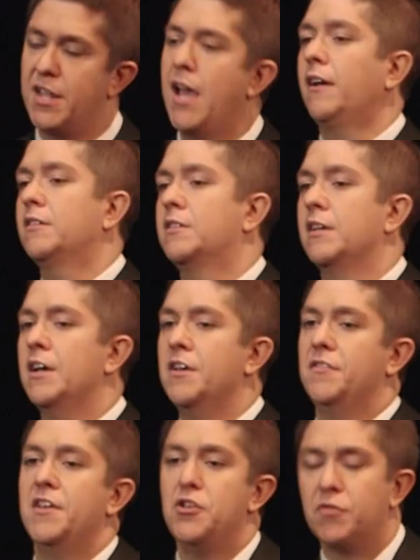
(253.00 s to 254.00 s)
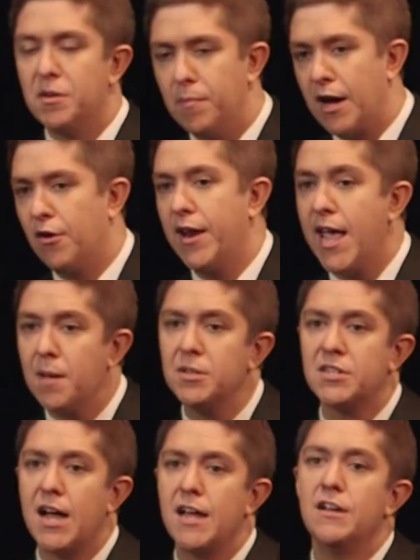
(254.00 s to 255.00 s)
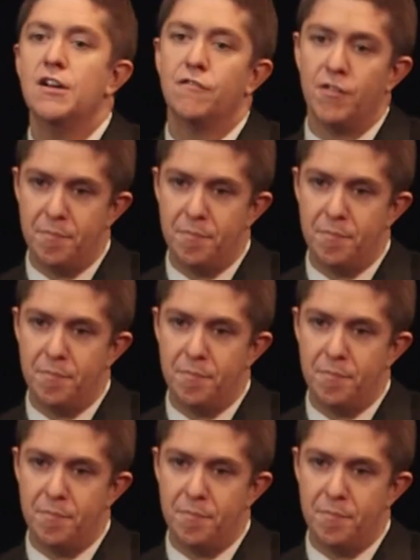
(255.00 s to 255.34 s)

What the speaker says: text that you can buy on Amazon for a